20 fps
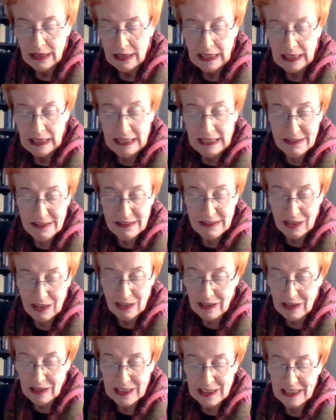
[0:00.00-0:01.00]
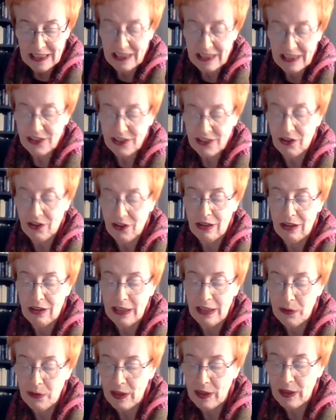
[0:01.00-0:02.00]
in Deleuze in his
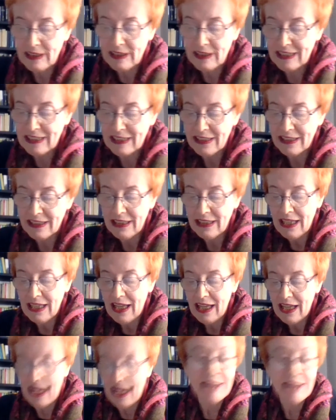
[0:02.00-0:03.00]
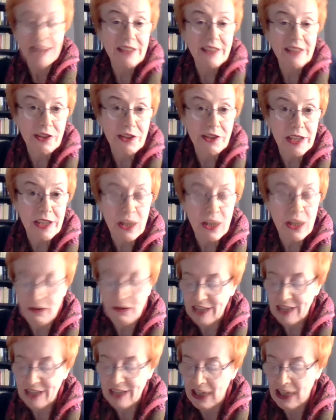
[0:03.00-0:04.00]
earlier works, and critique of
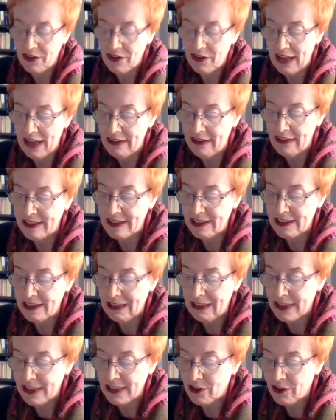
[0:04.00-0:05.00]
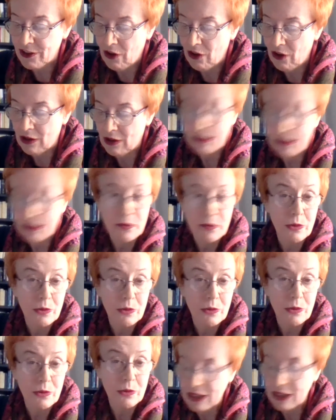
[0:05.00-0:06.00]
psychoanalysis later on
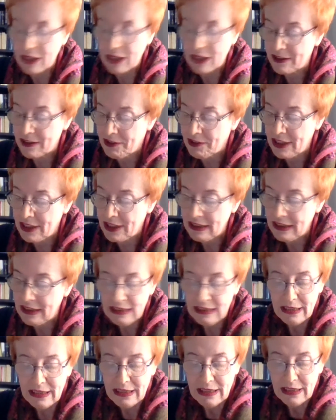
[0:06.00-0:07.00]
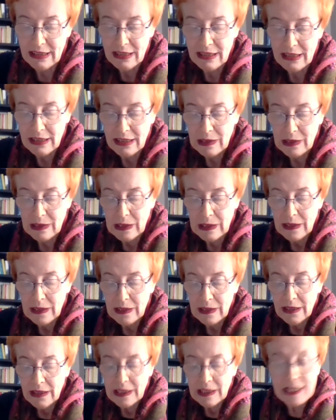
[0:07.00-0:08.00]
with Guattari,
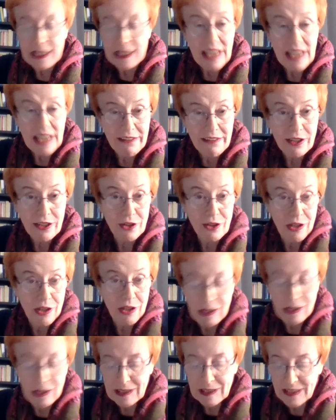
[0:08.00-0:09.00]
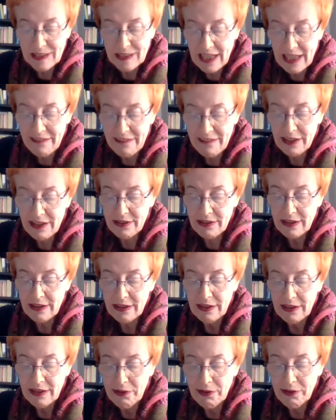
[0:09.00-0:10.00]
Deleuze never
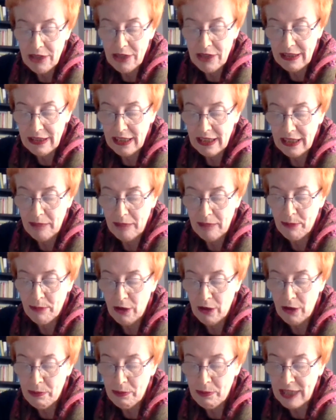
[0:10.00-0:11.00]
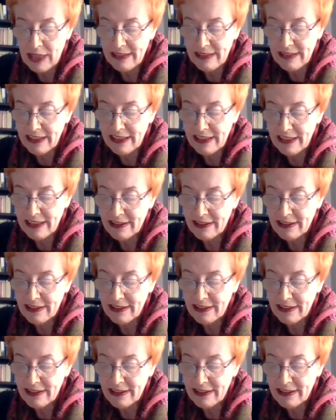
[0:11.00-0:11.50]
really appropriated